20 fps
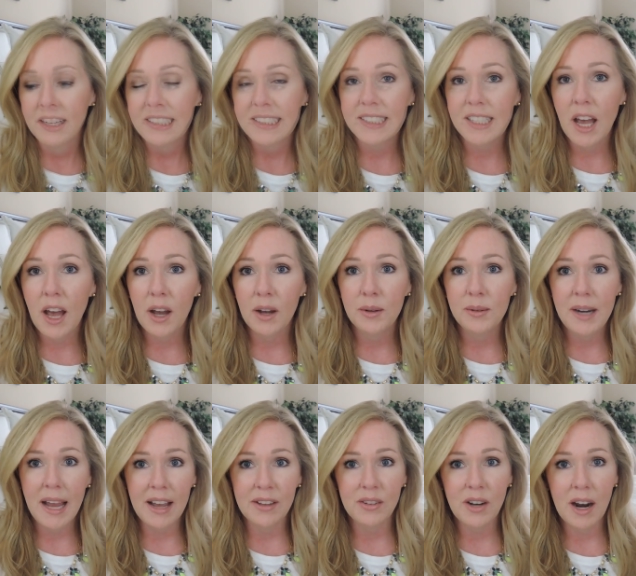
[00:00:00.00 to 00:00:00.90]
So
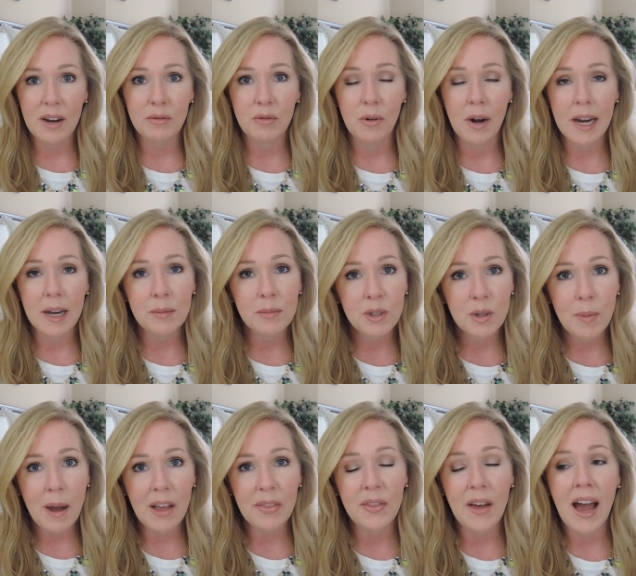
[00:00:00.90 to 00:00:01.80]
now that I've rambled
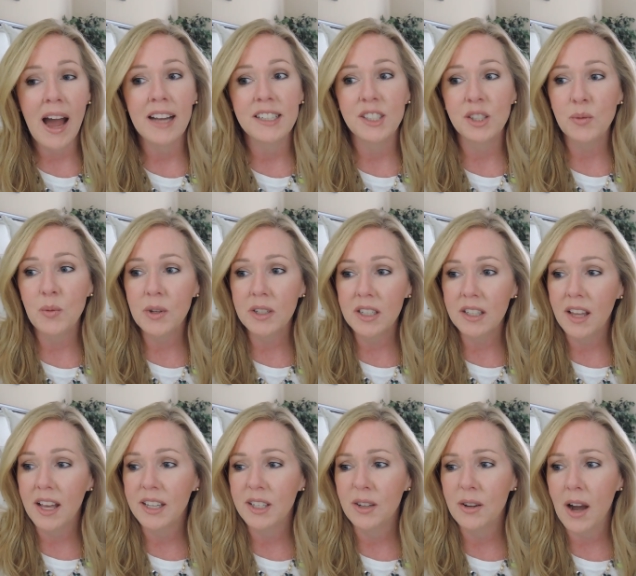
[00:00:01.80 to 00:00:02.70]
about that, I just wanted to
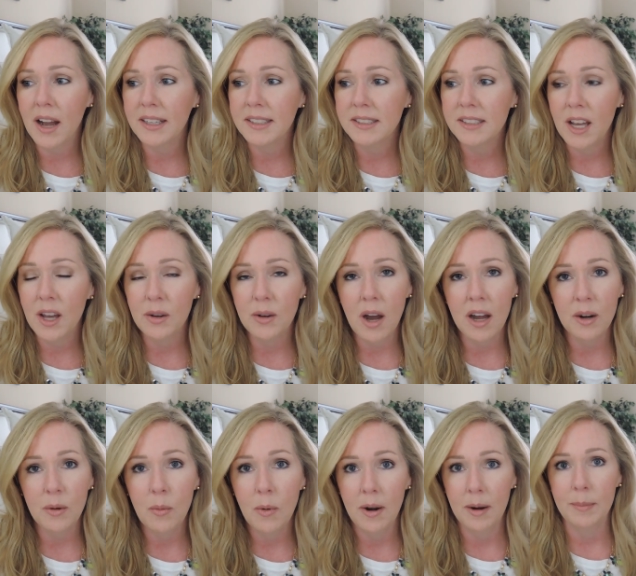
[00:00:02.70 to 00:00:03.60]
let you guys know
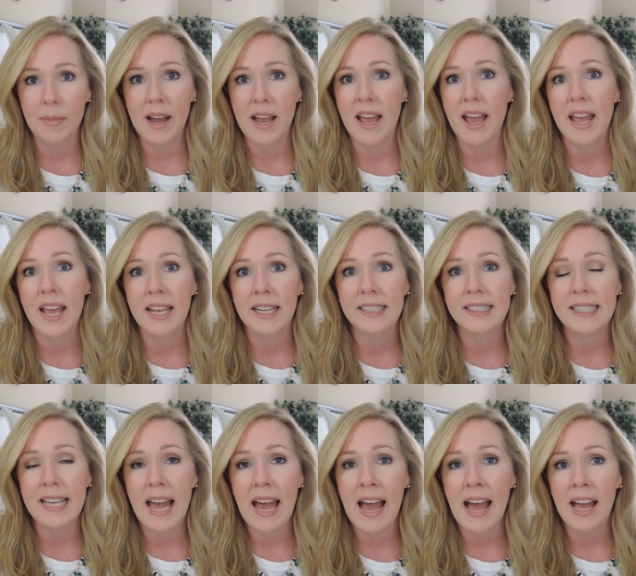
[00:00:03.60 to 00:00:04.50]
kind of where my
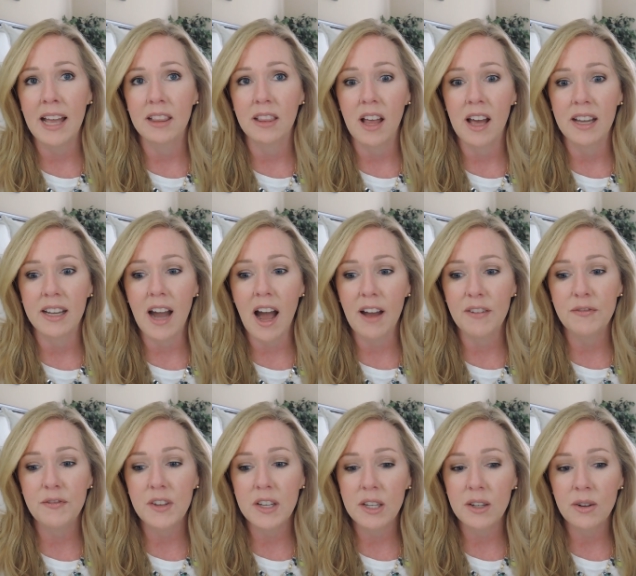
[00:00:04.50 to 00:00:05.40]
head's at. Like I
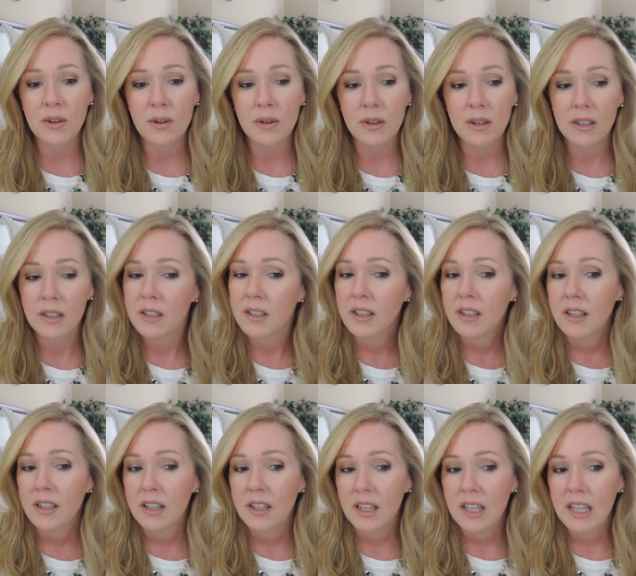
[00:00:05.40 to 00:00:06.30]
feel
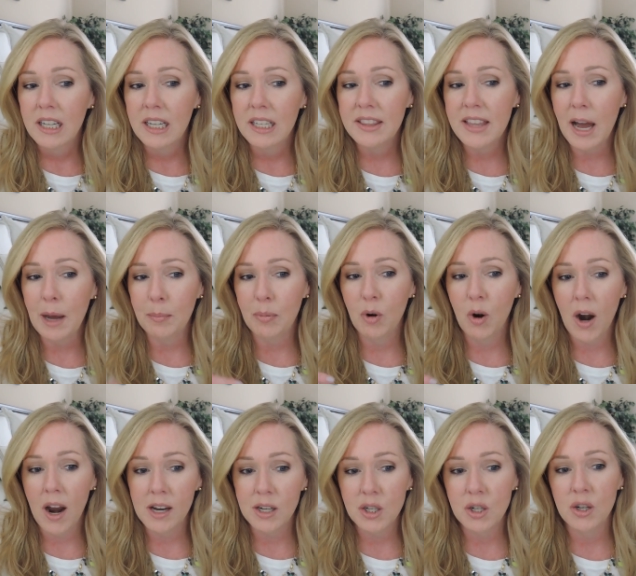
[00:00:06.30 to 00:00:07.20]
that
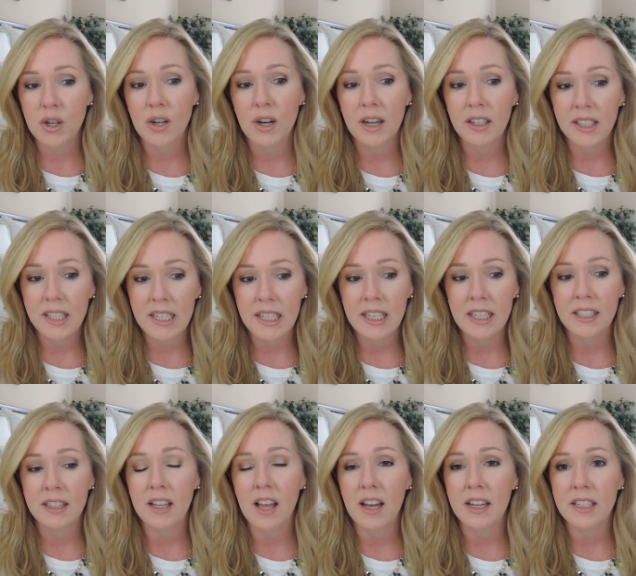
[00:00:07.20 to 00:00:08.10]
pressure
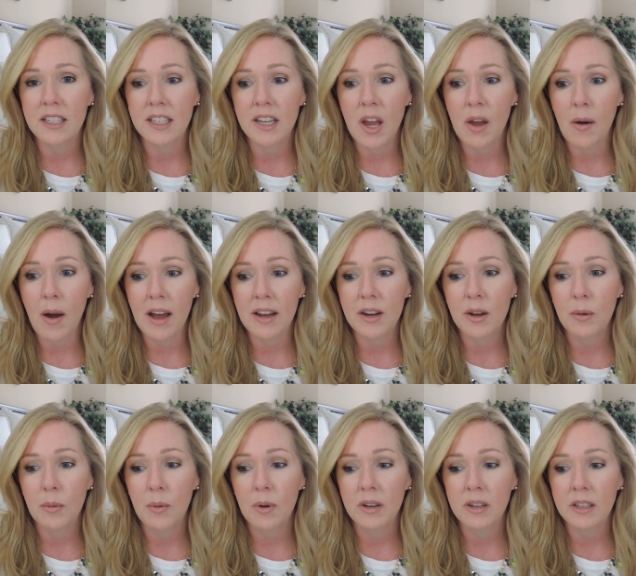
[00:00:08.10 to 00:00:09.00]
again like you know i
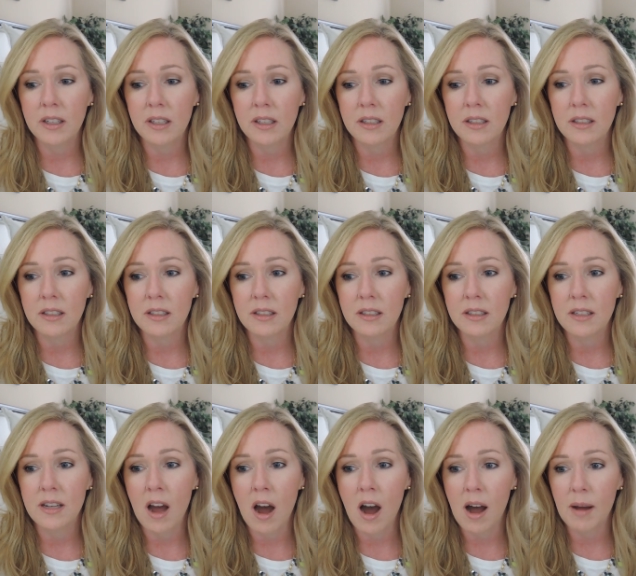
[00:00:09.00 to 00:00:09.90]
don't want to
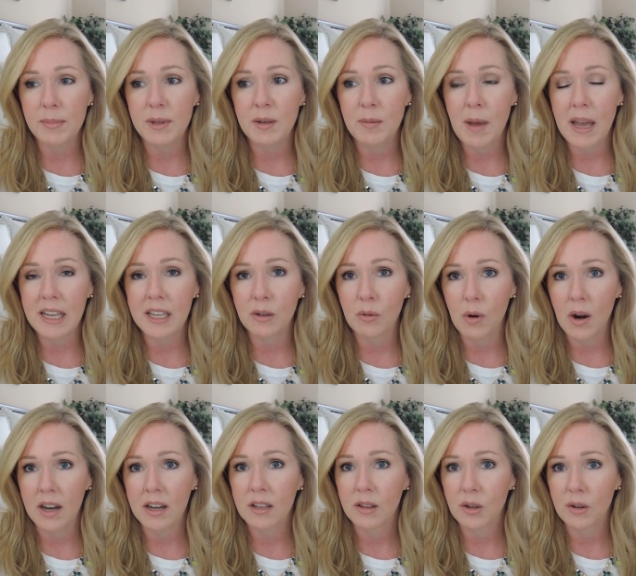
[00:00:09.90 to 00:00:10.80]
not be making
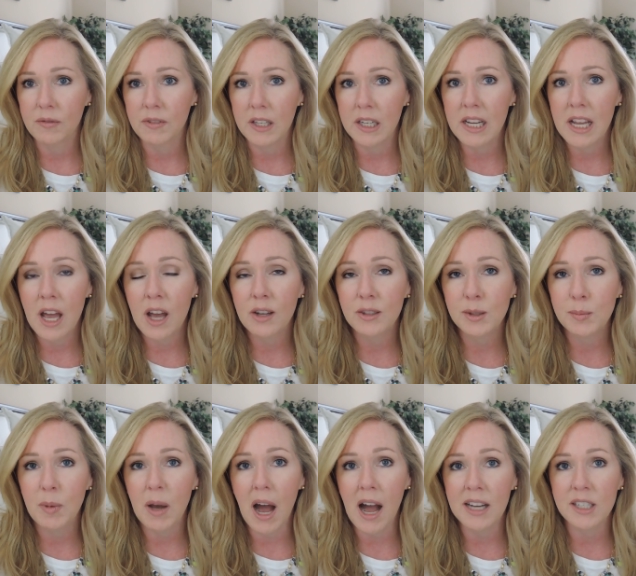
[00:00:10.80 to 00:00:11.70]
regular
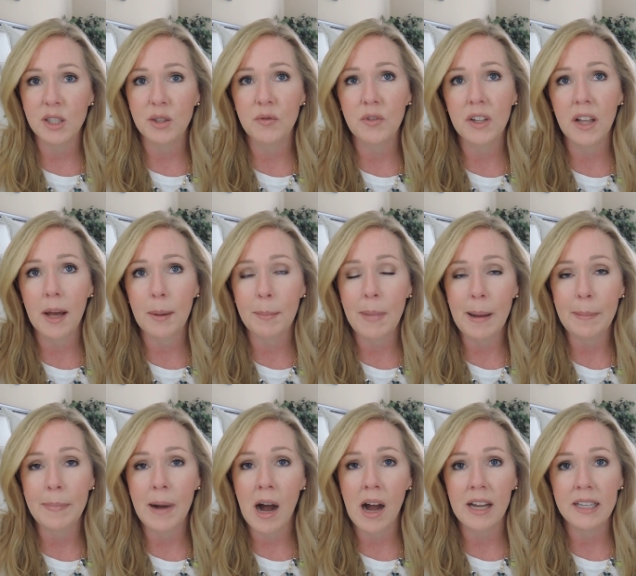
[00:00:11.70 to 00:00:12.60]
videos but i just feel like my
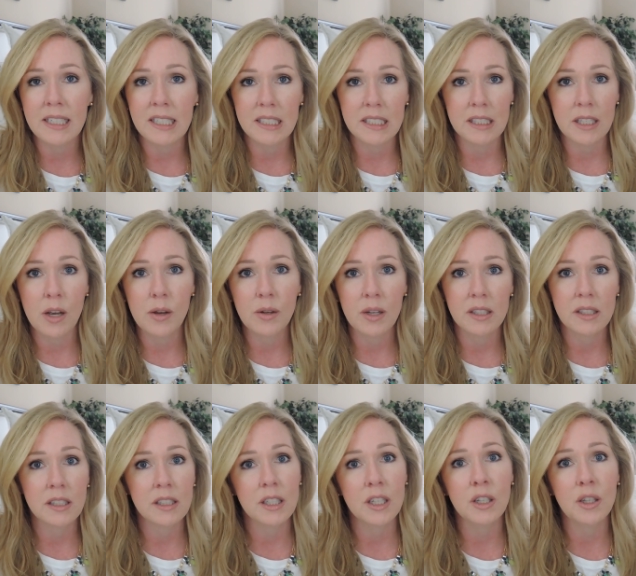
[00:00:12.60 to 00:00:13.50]
mind is so
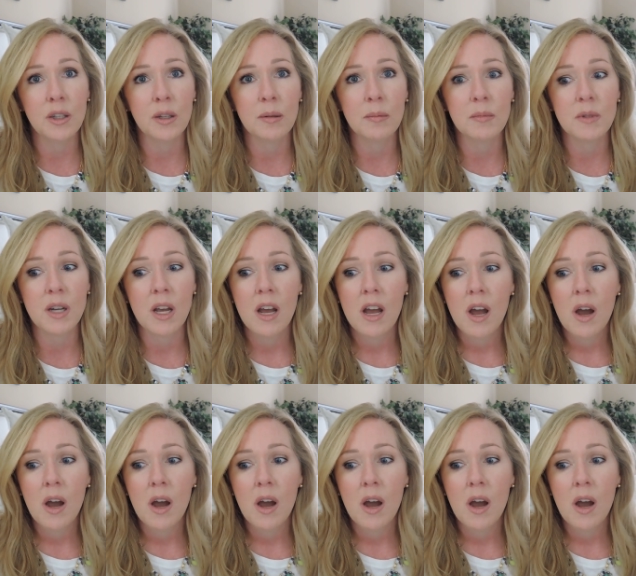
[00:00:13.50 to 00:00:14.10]
consumed